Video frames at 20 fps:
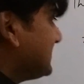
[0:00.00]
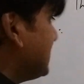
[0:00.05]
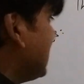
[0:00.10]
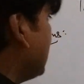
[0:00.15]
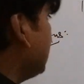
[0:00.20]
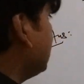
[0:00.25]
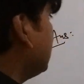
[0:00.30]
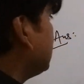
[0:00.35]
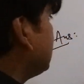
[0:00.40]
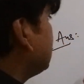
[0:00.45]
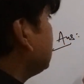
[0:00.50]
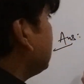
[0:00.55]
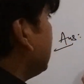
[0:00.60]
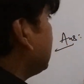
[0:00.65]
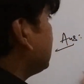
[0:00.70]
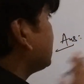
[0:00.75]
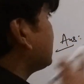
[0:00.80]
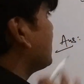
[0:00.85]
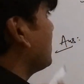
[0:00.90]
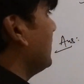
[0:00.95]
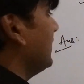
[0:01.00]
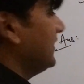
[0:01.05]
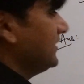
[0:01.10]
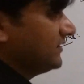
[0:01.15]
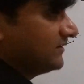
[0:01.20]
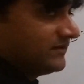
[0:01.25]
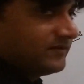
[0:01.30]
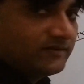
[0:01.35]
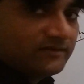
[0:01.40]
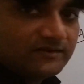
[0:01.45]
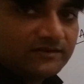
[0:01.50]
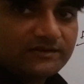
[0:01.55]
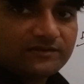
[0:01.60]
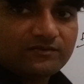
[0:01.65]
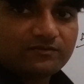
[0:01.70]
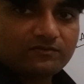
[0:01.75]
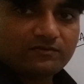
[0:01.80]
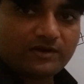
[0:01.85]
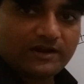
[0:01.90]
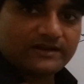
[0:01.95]
and this is x square.
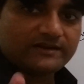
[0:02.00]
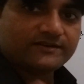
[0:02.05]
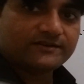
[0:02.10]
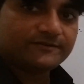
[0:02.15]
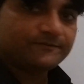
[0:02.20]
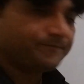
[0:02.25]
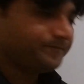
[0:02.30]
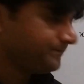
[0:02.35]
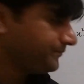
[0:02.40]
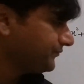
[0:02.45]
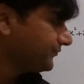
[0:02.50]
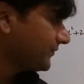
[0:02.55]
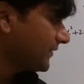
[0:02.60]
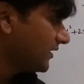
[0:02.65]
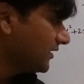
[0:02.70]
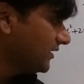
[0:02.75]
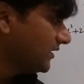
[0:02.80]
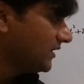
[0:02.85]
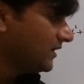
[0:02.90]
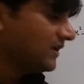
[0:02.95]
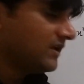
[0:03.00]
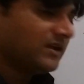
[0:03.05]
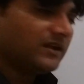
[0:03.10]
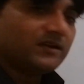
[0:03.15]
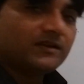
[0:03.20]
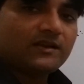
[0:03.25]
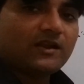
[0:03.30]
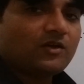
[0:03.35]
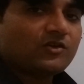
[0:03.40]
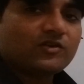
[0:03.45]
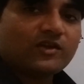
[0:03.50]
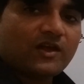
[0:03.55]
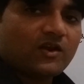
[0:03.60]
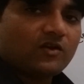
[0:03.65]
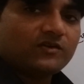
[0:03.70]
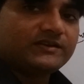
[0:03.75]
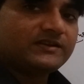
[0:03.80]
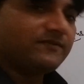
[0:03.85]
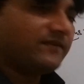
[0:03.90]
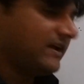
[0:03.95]
Right? Now you
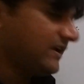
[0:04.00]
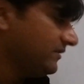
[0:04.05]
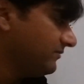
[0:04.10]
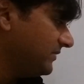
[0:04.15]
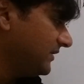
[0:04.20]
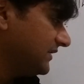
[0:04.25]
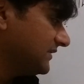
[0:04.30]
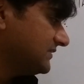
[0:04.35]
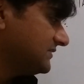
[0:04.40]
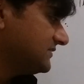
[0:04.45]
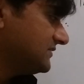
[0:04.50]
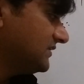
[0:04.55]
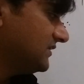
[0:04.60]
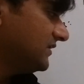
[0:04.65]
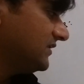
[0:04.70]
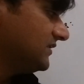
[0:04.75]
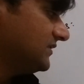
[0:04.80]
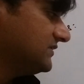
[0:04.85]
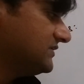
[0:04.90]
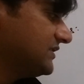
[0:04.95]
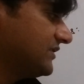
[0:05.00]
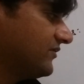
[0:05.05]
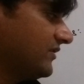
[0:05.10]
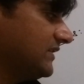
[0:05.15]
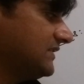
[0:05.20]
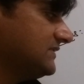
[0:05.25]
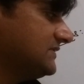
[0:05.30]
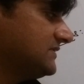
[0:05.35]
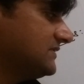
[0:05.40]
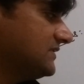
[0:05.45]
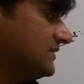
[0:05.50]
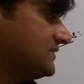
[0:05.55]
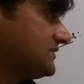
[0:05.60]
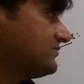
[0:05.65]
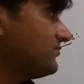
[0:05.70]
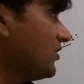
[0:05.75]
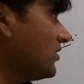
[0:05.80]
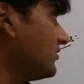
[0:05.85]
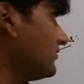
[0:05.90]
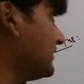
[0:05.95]
cannot divide because degree is
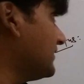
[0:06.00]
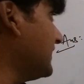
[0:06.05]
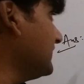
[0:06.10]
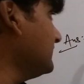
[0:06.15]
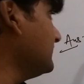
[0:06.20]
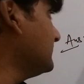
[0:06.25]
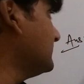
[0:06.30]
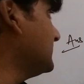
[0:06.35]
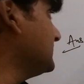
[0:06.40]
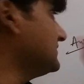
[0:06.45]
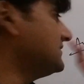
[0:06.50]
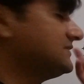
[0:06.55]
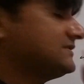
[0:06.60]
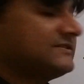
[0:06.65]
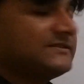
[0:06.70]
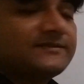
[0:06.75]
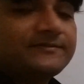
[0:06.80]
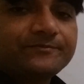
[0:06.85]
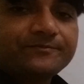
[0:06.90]
smaller than this.